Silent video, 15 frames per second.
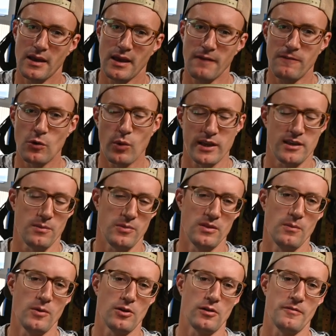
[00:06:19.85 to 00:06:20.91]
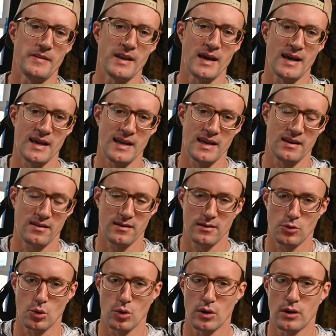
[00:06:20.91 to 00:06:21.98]
if you wake up in the middle of the night,
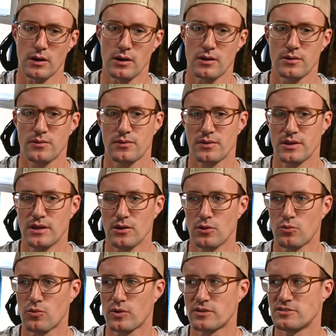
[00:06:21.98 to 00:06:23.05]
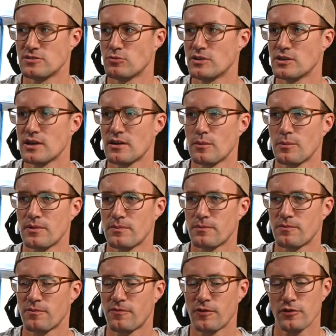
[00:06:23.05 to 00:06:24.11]
or you know, when you get up
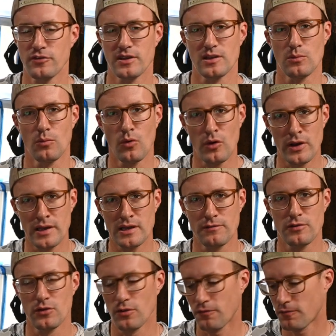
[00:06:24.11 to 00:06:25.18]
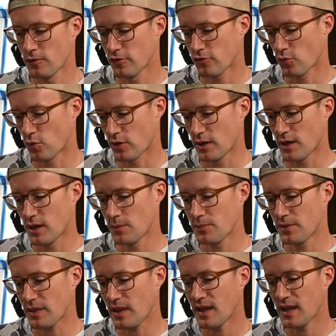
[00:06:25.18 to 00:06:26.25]
first thing in the morning, if you're the first one
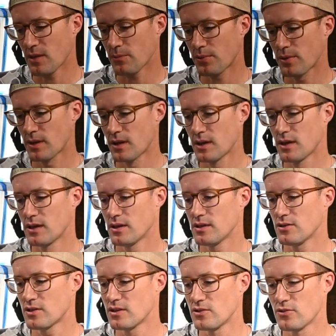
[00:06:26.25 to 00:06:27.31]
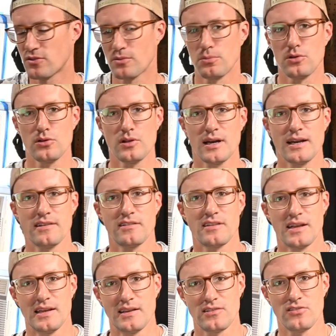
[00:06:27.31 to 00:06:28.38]
up at camp, you can use the blue light
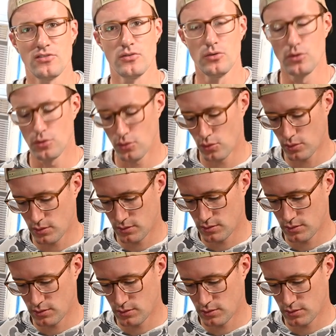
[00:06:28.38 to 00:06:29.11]
setting to